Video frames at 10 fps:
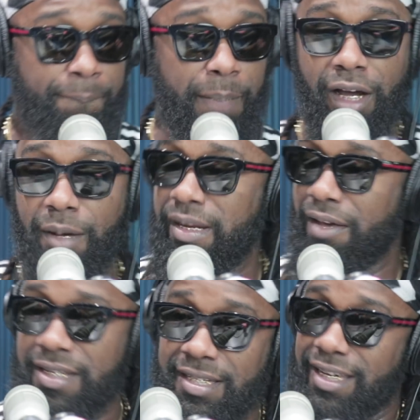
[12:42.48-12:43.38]
Big up
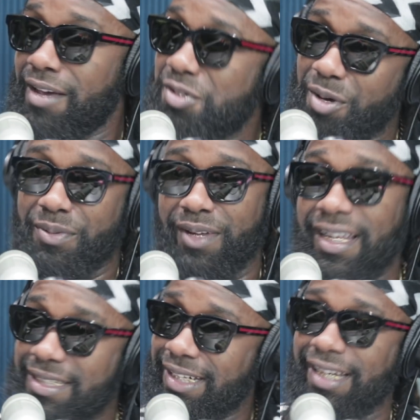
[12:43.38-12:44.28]
there, you see them jumping
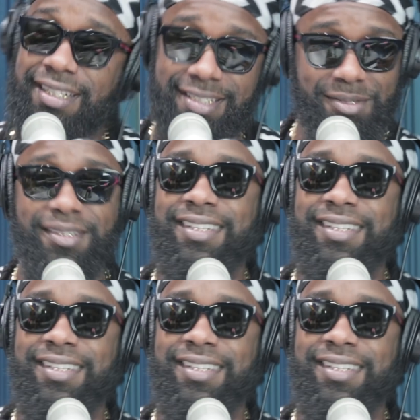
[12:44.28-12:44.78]
and singing, you see what?